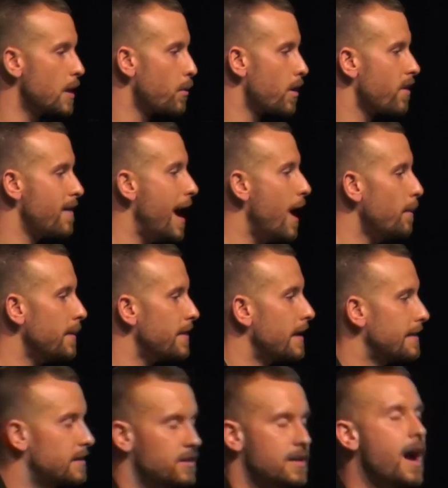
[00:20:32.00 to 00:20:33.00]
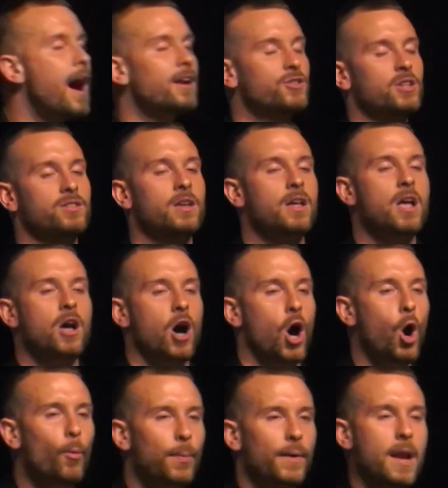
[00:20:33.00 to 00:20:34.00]
that were around me that, God, just
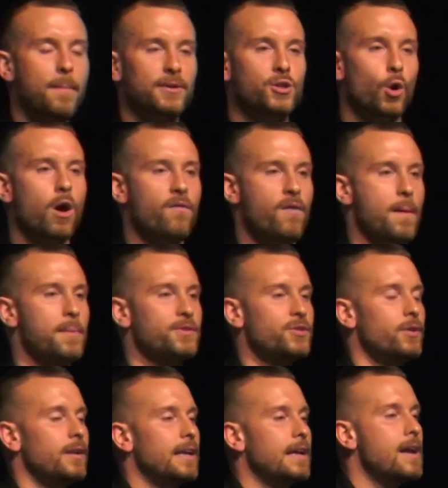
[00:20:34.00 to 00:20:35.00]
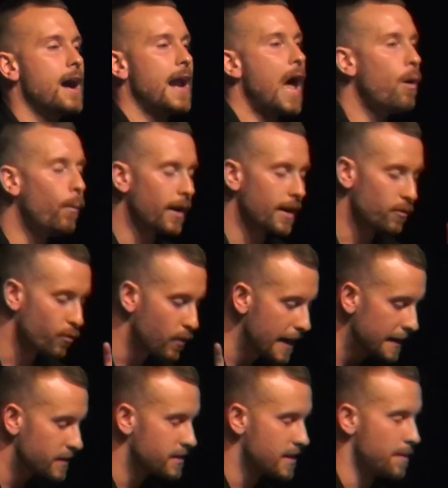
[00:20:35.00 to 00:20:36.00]
open up a door of opportunity. God, I want to
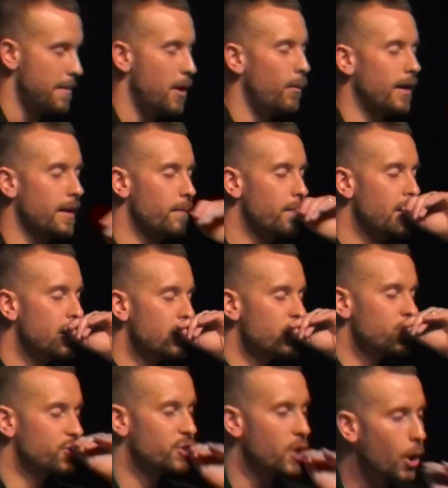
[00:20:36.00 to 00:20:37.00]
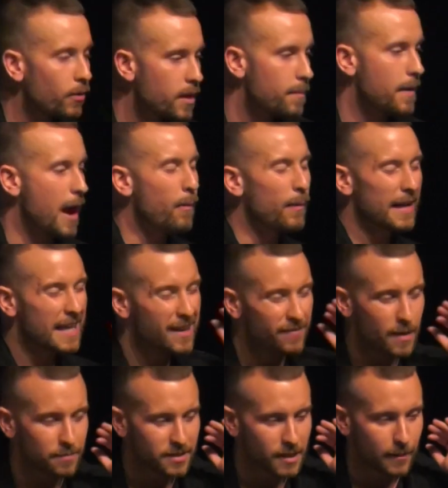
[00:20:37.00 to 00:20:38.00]
reach them. I want to show them. I want to
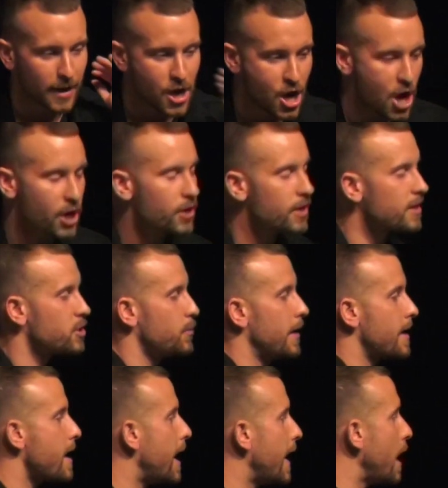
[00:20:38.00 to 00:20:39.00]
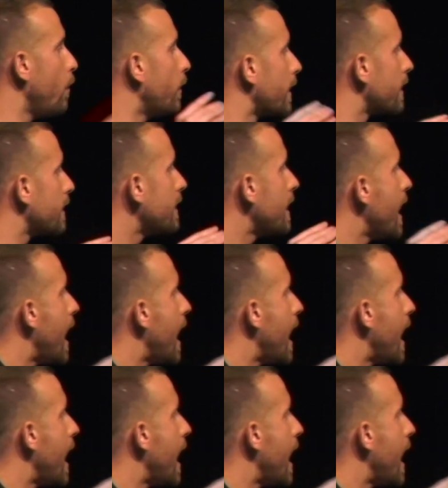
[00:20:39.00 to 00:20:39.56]
give them some encouragement. God, I want to